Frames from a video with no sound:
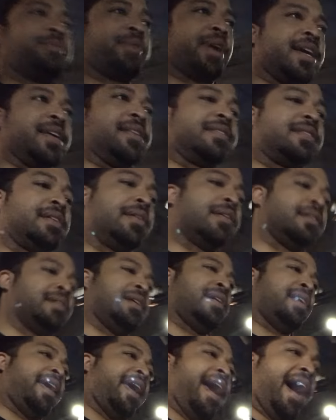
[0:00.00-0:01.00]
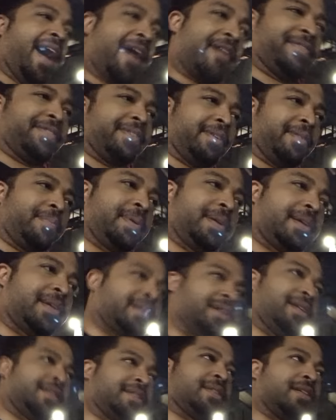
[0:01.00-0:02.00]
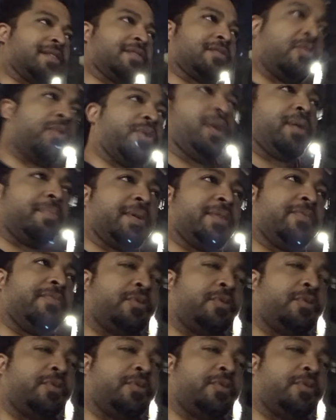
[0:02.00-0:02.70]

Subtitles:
write after, because it's going to be